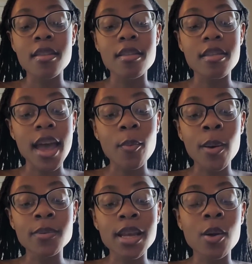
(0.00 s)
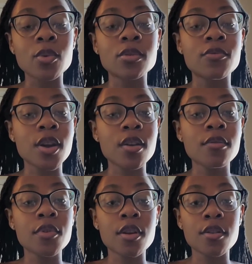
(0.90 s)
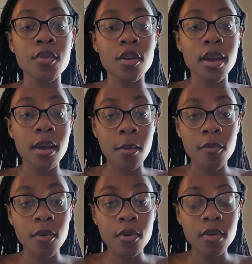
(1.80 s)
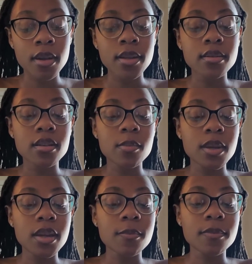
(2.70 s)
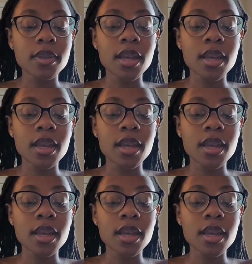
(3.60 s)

That website was very, very, very helpful to me.